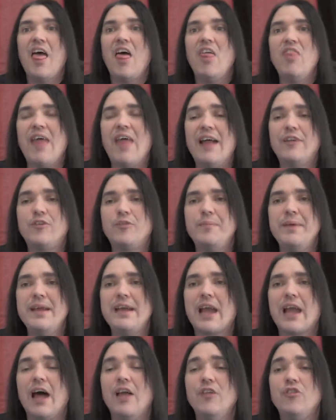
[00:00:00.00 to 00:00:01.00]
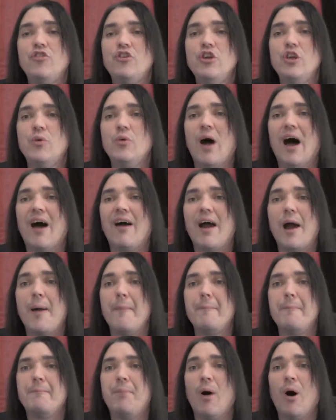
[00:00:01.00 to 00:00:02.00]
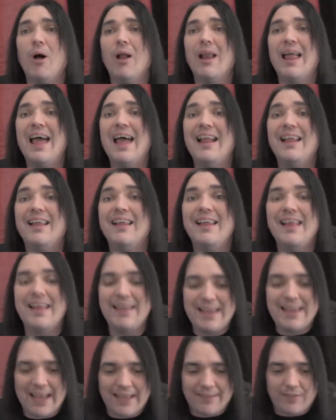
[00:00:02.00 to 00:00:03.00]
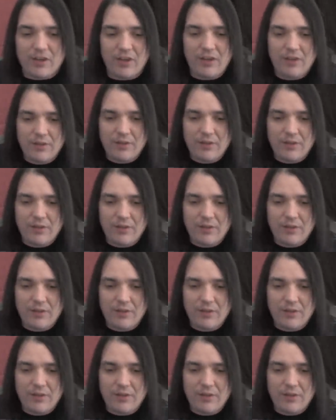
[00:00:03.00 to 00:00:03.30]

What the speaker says: That's because you are a bullheaded idiot.